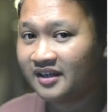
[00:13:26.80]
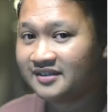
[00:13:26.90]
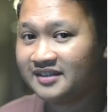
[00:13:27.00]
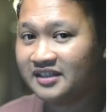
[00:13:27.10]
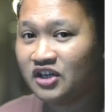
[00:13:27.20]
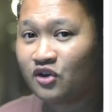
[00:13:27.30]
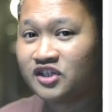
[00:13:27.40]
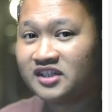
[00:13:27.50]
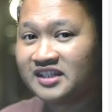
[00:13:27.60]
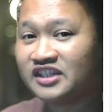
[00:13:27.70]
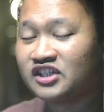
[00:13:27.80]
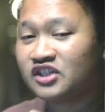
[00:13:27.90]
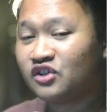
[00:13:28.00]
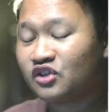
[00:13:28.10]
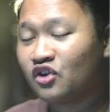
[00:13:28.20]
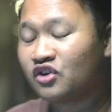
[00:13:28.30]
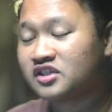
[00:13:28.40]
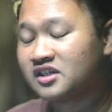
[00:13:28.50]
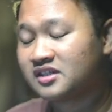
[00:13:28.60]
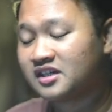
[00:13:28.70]
It's not
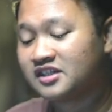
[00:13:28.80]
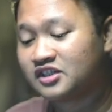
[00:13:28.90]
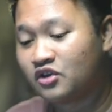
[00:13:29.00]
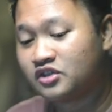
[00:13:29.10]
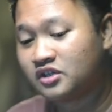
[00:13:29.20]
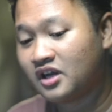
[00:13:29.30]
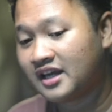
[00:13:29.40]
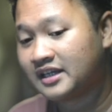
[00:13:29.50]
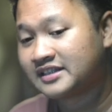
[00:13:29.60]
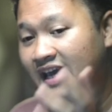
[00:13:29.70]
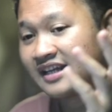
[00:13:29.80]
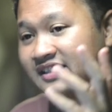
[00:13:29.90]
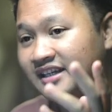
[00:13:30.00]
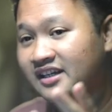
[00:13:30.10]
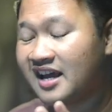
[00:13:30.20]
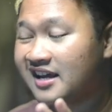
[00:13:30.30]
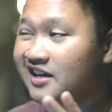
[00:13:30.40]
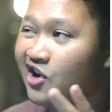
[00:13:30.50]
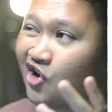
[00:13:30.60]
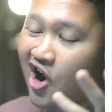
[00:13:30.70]
just going to like second like
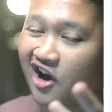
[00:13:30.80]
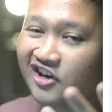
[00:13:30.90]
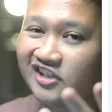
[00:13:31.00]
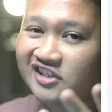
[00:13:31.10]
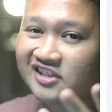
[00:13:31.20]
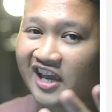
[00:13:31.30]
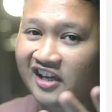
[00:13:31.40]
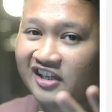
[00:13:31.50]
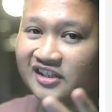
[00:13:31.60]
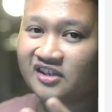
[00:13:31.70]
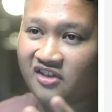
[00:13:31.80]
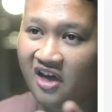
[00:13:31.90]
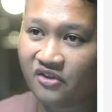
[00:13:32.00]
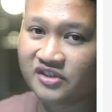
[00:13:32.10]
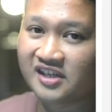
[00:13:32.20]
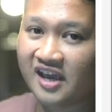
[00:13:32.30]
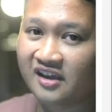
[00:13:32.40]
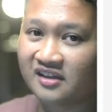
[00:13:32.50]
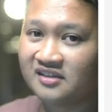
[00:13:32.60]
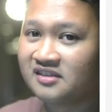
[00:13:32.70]
100 seconds, 1,000
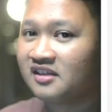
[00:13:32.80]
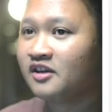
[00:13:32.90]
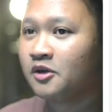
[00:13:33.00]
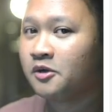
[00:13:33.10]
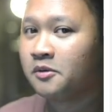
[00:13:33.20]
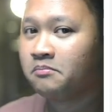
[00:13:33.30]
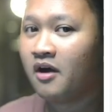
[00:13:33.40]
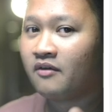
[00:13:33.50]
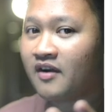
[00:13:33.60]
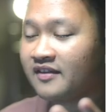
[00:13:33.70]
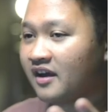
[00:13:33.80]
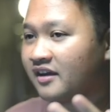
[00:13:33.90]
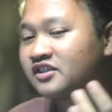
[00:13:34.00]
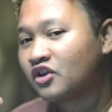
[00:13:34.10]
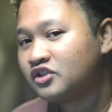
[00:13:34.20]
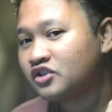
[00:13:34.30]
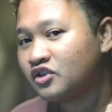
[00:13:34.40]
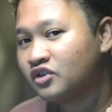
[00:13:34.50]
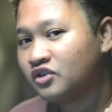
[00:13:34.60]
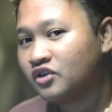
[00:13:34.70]
seconds, but rather it's going
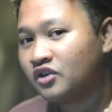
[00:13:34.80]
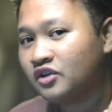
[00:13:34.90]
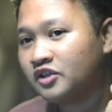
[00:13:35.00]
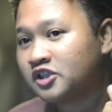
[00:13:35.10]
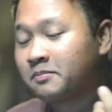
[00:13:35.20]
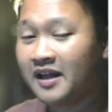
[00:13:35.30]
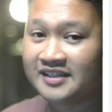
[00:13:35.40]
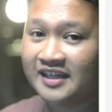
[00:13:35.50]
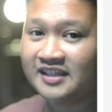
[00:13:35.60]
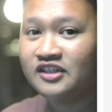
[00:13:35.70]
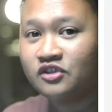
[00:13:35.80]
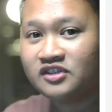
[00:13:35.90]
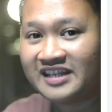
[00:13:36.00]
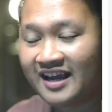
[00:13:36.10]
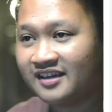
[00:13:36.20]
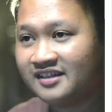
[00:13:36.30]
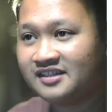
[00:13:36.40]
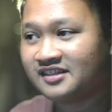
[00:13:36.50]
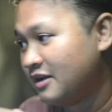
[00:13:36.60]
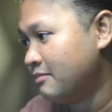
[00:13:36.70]
to split it into
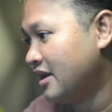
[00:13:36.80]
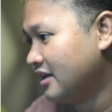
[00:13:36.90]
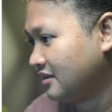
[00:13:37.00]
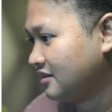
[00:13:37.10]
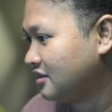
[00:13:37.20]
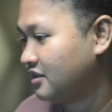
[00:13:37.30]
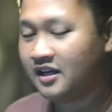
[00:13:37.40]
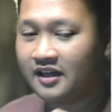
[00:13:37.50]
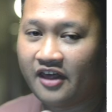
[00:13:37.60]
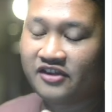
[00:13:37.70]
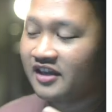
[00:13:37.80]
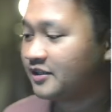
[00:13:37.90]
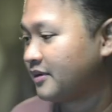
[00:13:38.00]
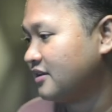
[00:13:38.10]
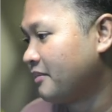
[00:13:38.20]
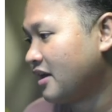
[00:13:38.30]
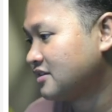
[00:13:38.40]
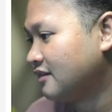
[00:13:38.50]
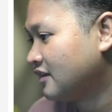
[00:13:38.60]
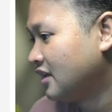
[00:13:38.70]
seconds and minute. I think that's pretty
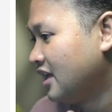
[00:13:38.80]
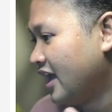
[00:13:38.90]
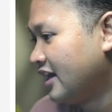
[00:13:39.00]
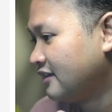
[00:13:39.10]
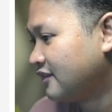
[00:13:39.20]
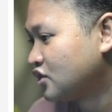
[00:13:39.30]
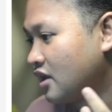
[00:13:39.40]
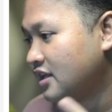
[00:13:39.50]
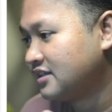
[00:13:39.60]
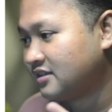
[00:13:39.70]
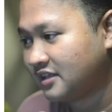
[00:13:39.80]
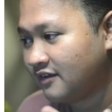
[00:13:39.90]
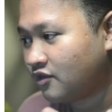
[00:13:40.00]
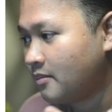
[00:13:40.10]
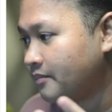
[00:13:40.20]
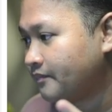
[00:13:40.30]
impressive, and it's visually distinct from